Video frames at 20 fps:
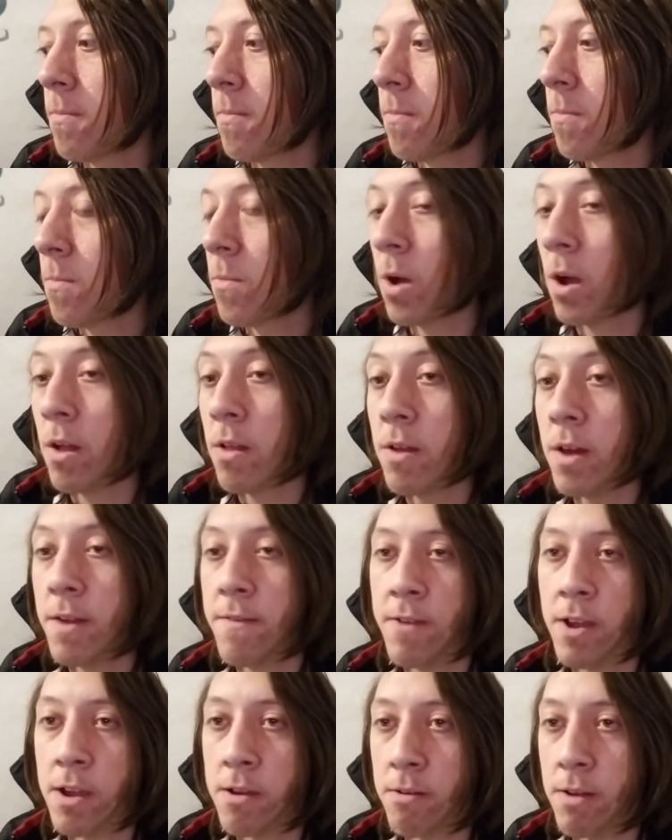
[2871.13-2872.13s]
a lot of
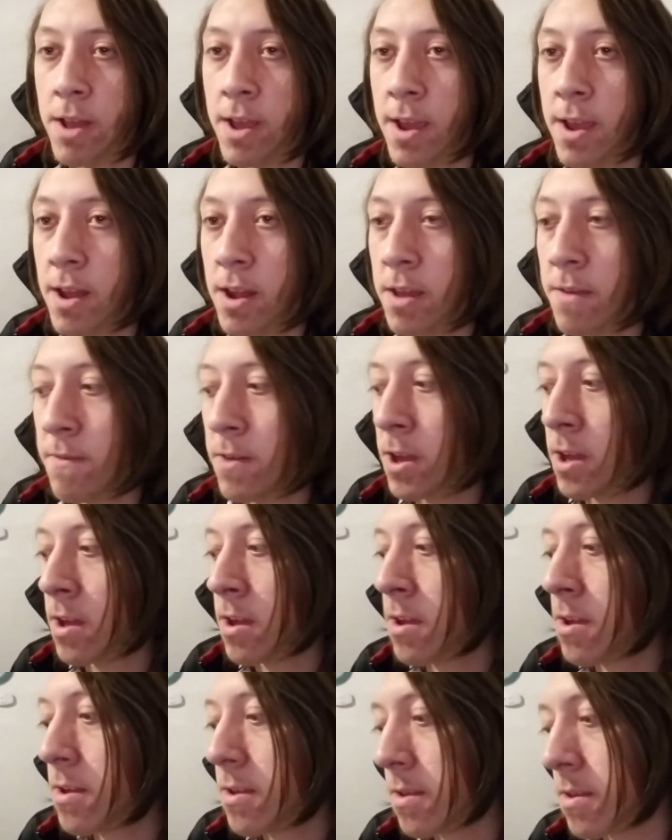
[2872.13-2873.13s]
equity and EV.
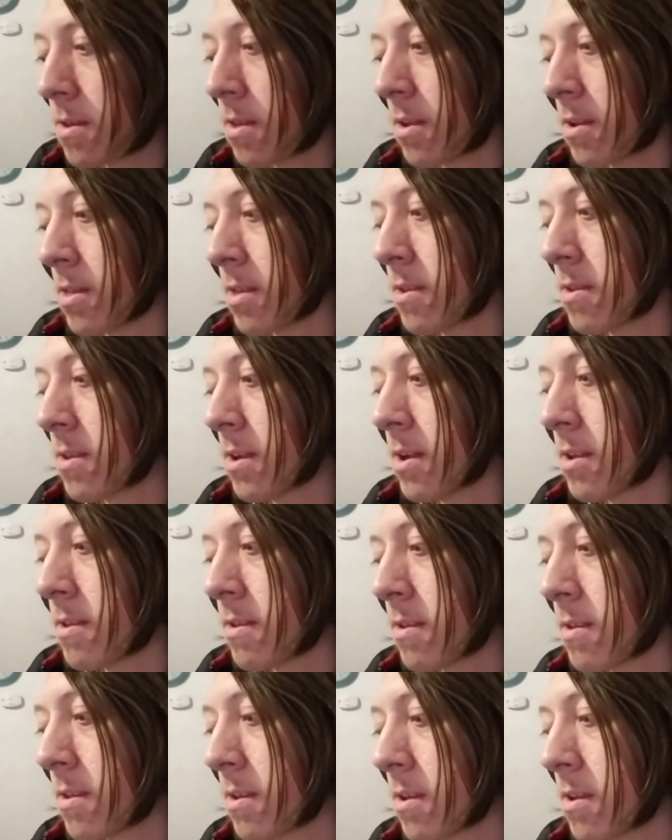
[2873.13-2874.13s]
So like the
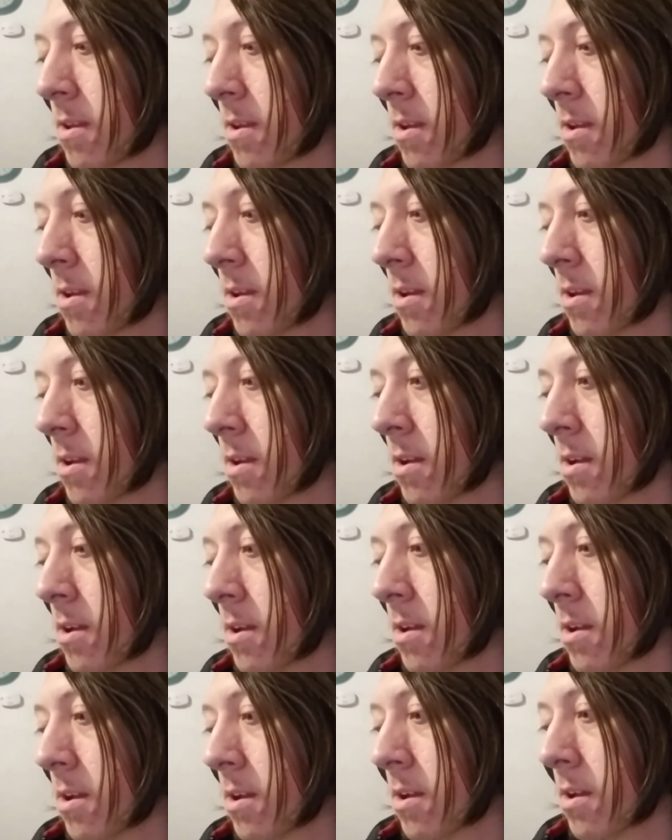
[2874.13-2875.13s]
sets,
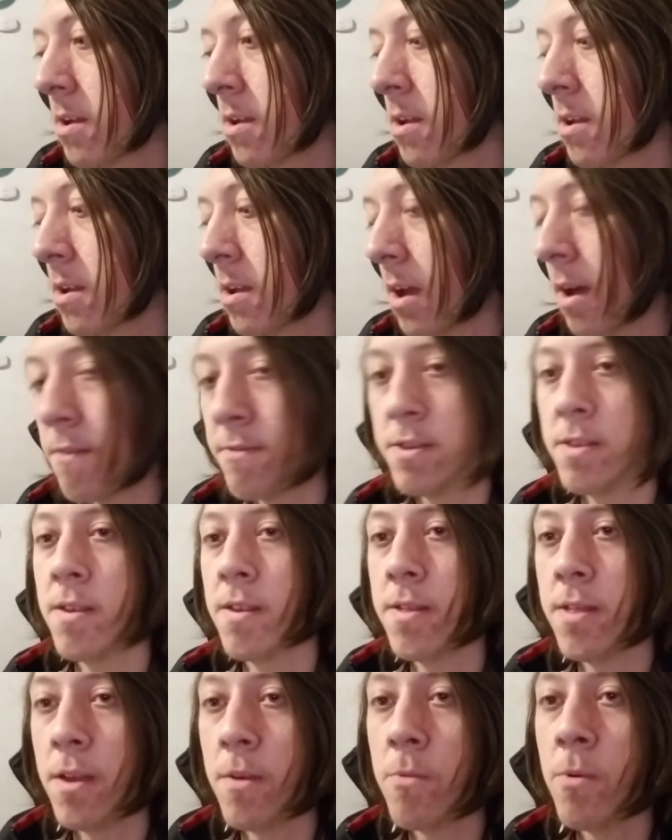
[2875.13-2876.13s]
obviously
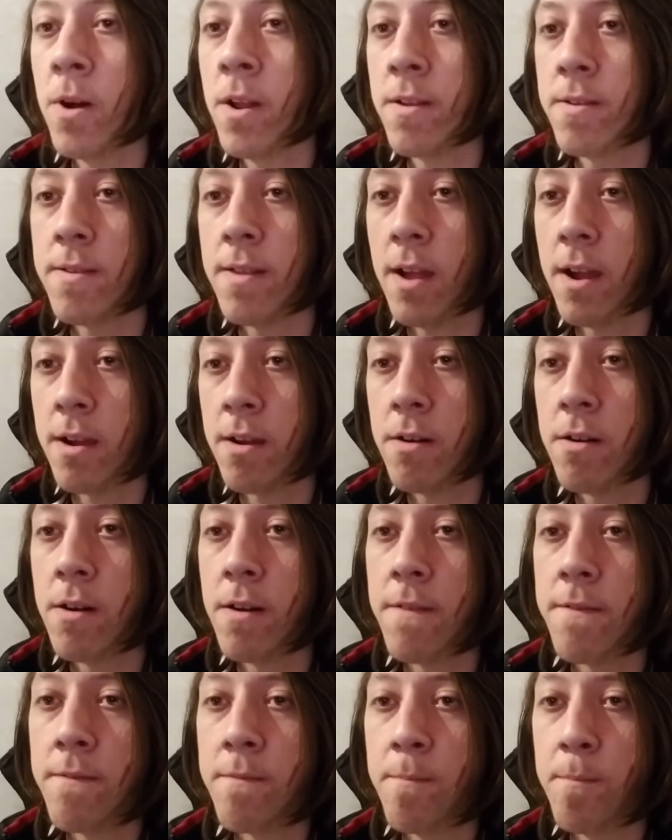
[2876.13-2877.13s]
they want to stack
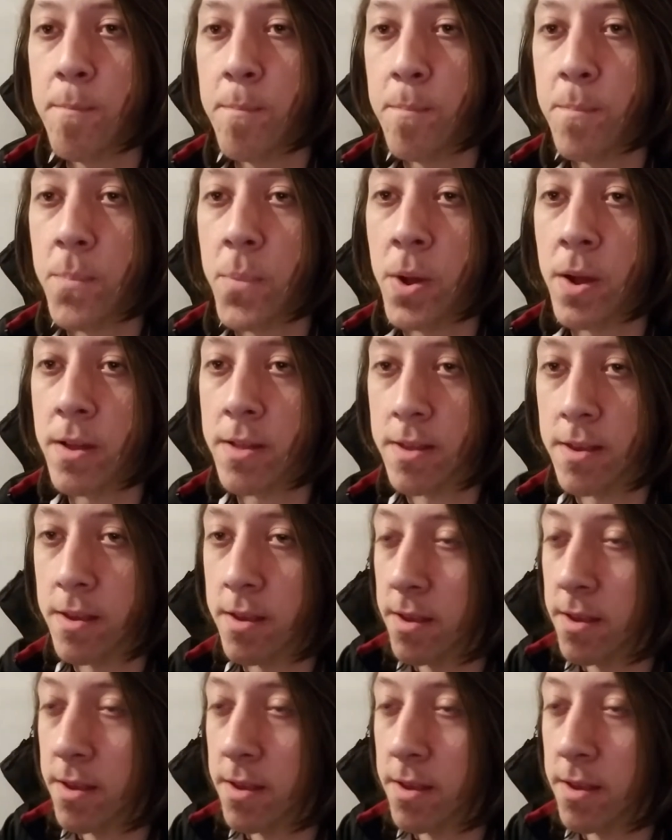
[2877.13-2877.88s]
off, but